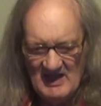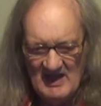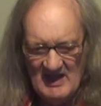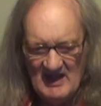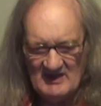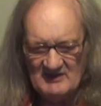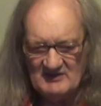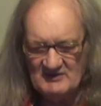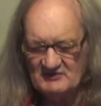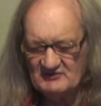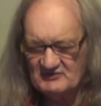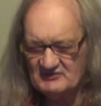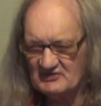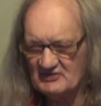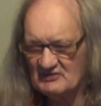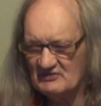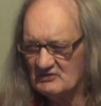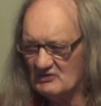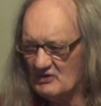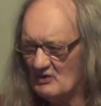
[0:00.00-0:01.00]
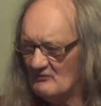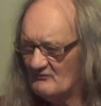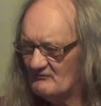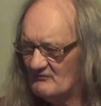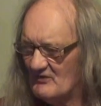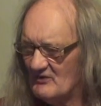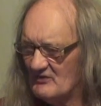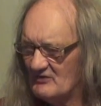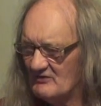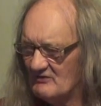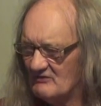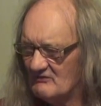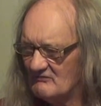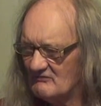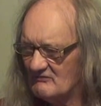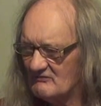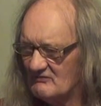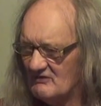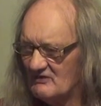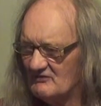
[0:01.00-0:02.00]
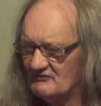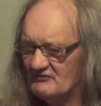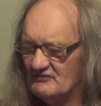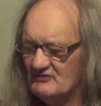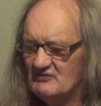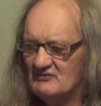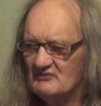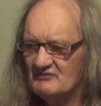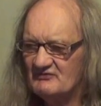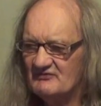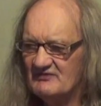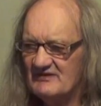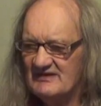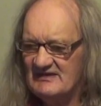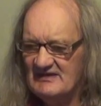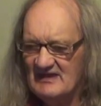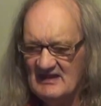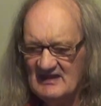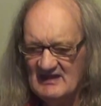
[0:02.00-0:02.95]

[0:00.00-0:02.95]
And as you could go further across and you'll see